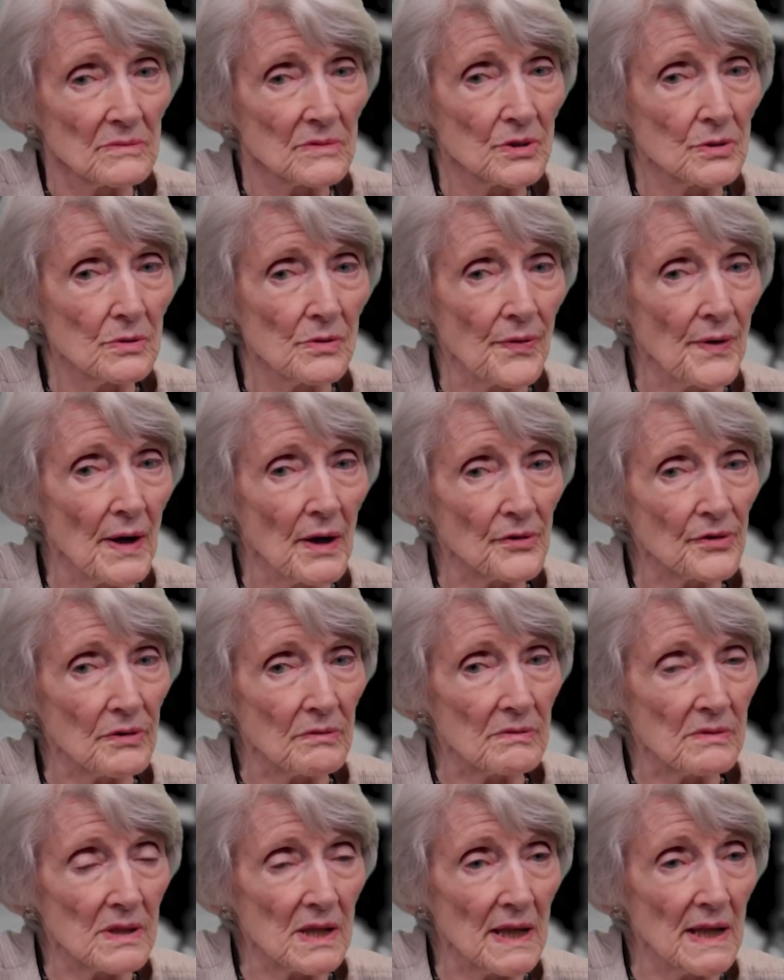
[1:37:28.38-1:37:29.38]

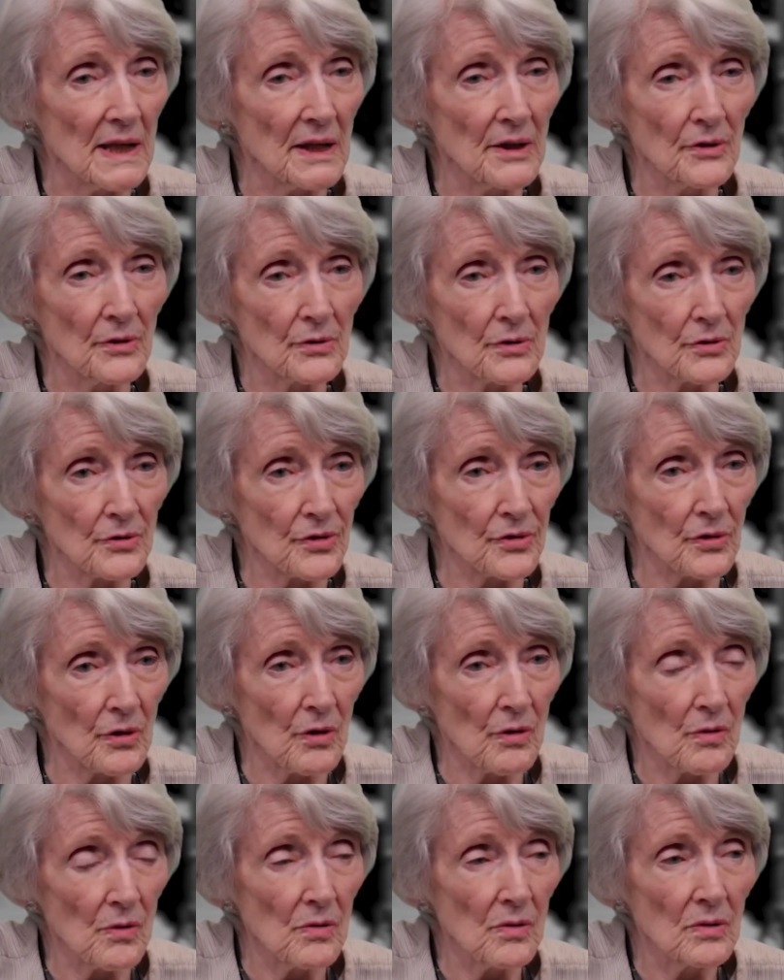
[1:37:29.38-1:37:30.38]
2010 or
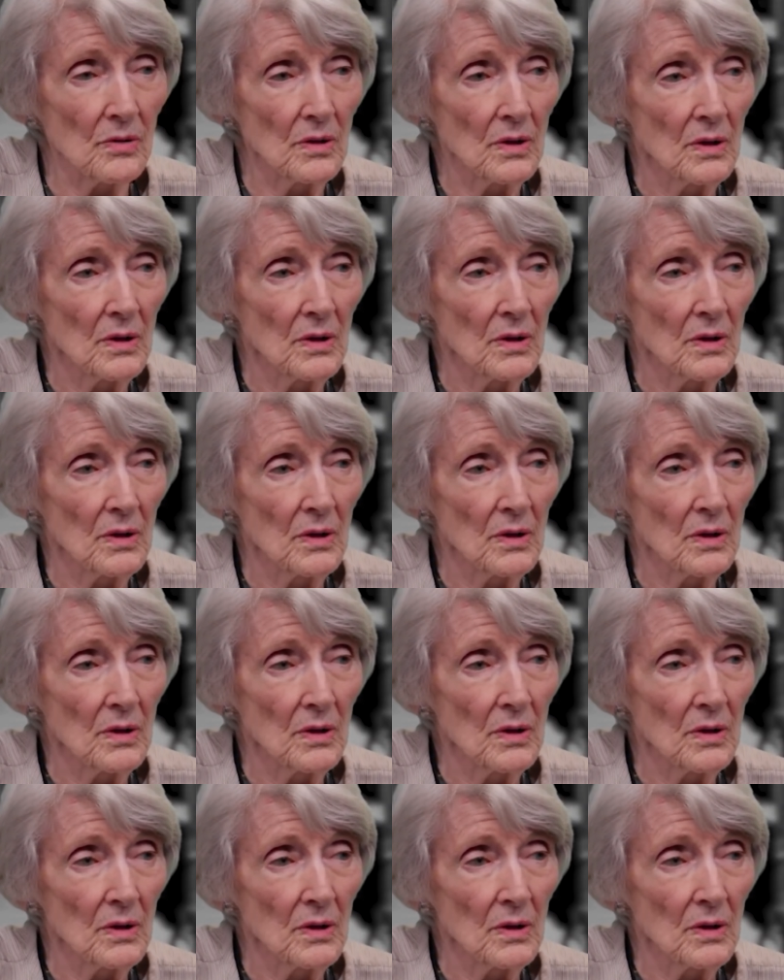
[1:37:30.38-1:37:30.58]
so.